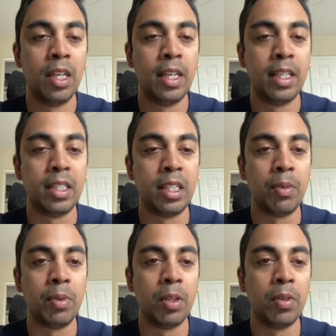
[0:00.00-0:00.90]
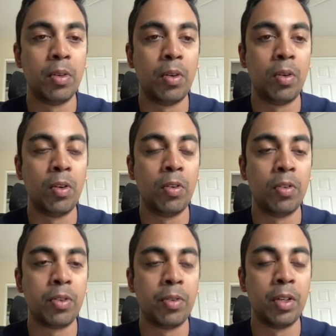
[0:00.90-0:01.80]
And so now we'll load all
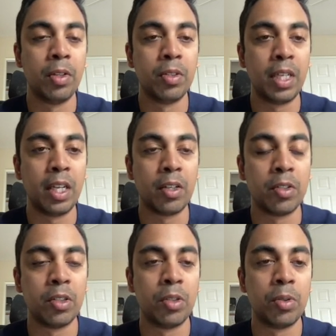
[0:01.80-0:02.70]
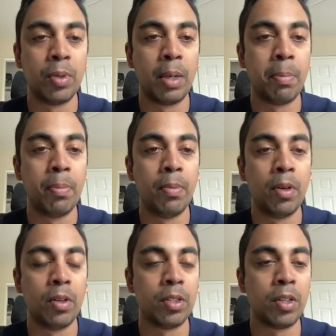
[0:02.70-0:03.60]
3 of those anchors into
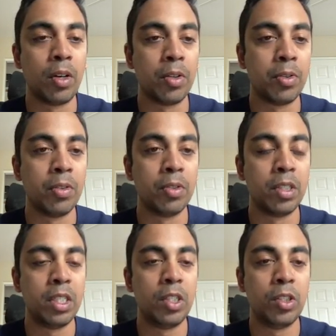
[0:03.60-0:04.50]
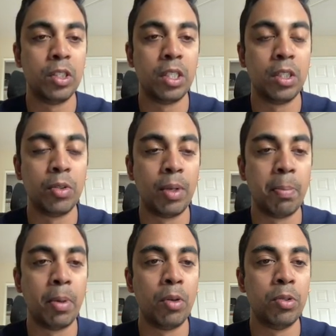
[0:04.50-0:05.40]
all 3 of those stitches into a
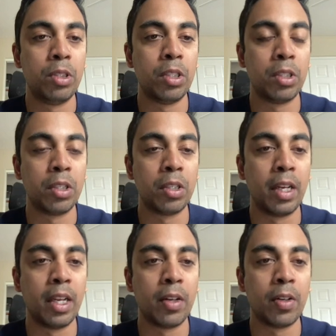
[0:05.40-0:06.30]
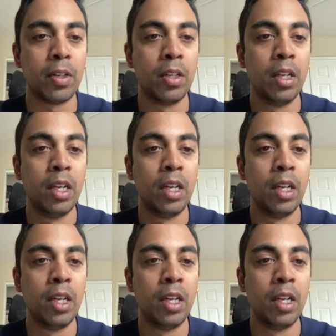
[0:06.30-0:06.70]
posterior anchor,